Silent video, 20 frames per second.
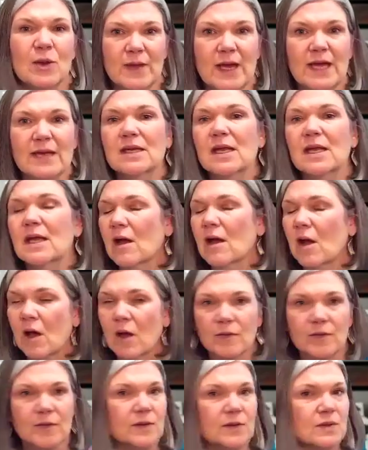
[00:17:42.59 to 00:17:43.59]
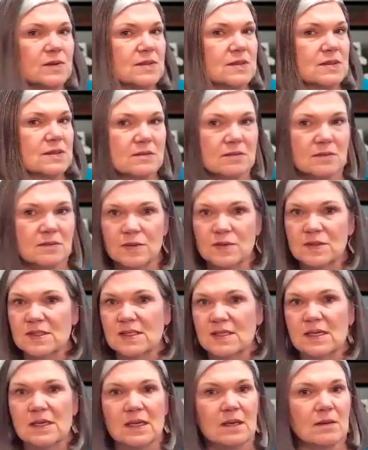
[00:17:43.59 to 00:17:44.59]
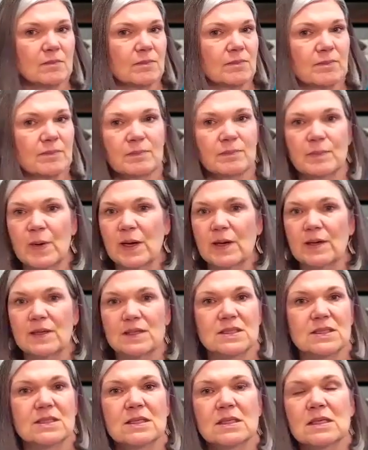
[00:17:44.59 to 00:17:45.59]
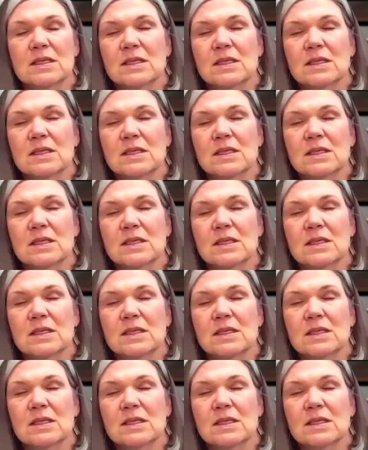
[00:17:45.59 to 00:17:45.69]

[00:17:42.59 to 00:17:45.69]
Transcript: That all those thinking parts.